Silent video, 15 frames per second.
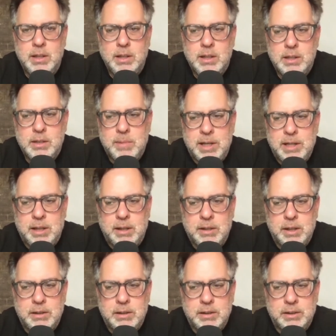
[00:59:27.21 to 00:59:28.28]
depending on
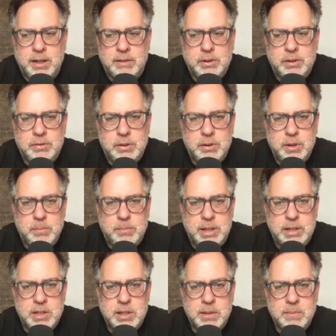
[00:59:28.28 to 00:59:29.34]
the level of who you're
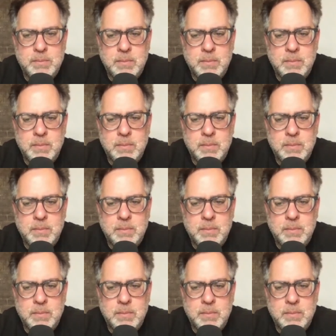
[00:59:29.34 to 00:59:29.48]
pitching.